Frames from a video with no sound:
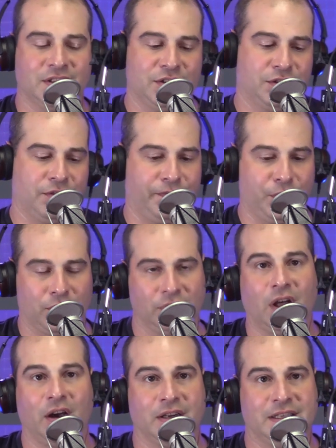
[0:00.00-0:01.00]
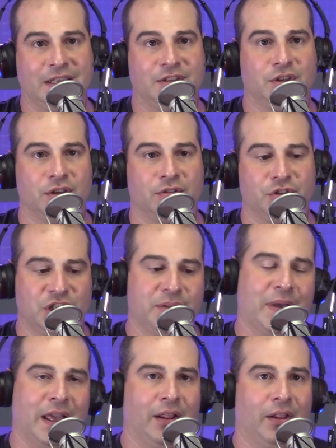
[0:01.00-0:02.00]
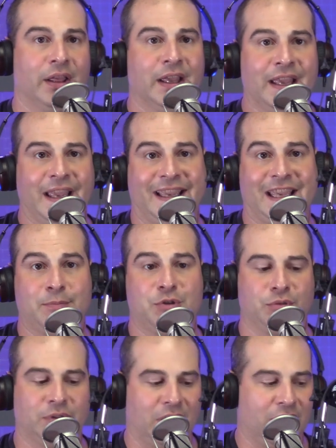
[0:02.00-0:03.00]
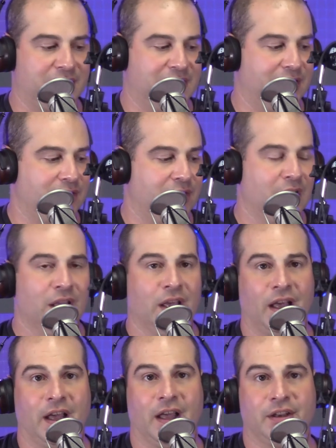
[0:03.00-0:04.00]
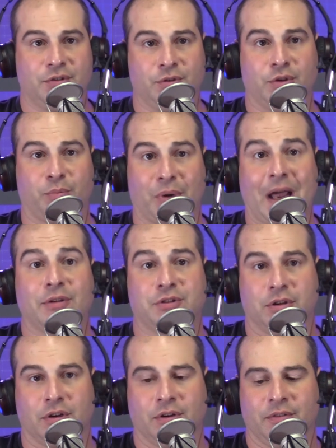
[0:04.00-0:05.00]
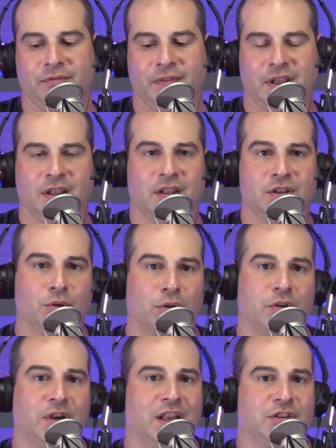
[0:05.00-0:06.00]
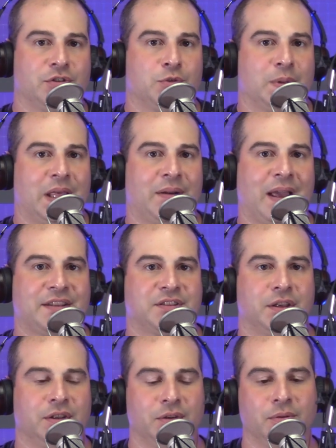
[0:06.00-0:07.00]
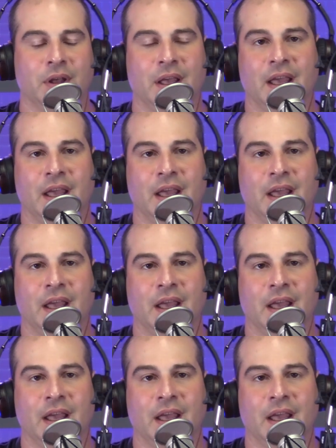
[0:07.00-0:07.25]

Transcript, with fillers: is if you're logged into your Gmail, it keeps you logged in uh, to your browser via your credentials without asking you.